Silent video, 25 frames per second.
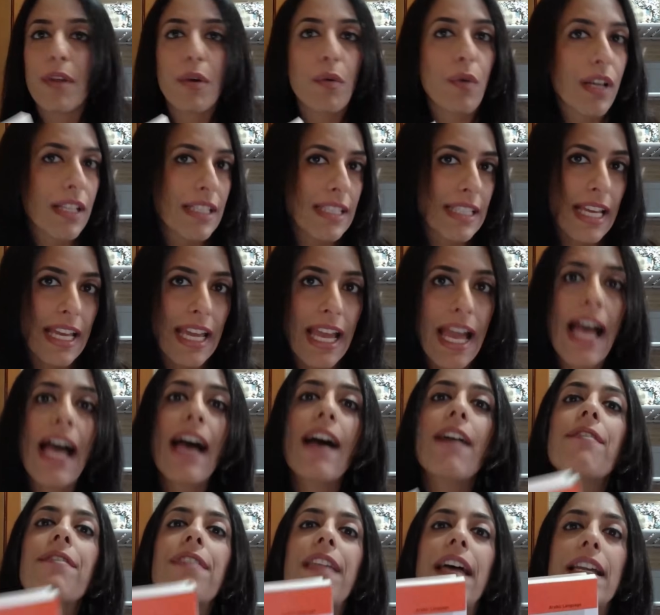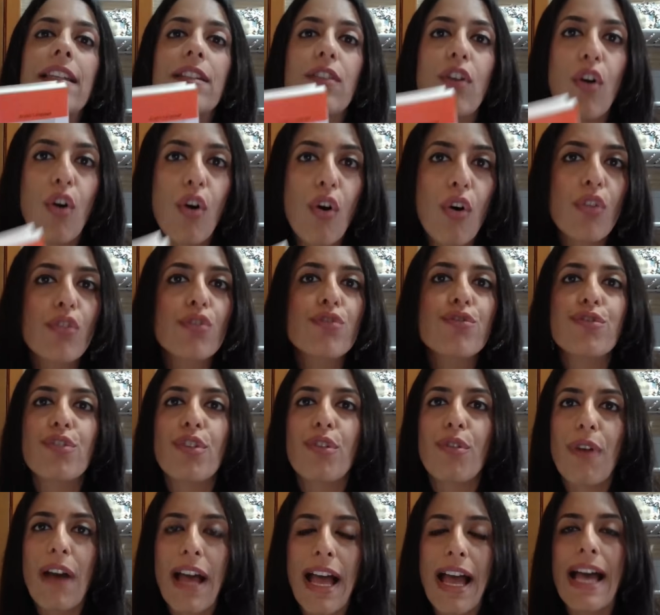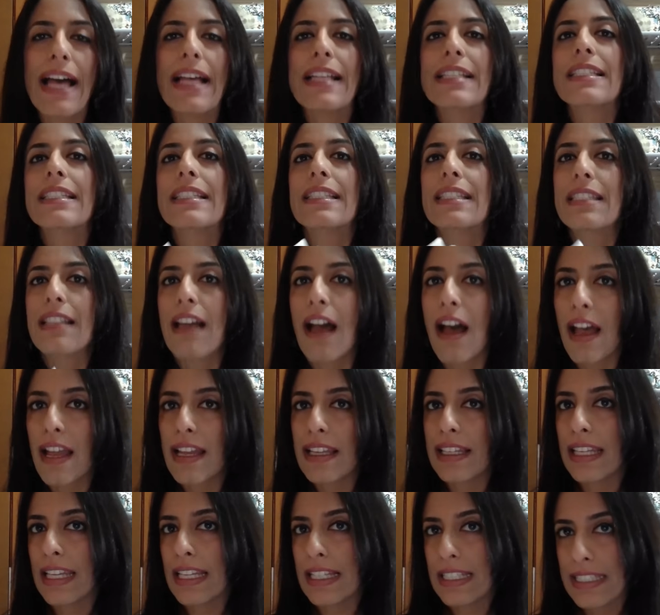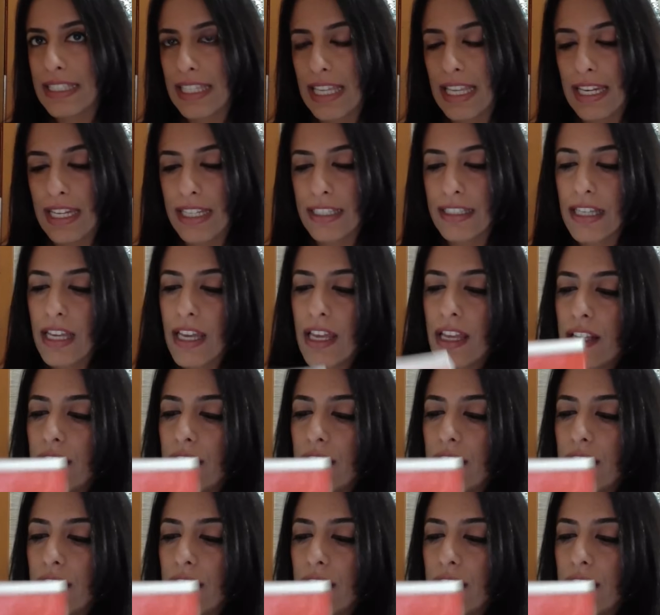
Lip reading: the ones I have that also has dialects in it.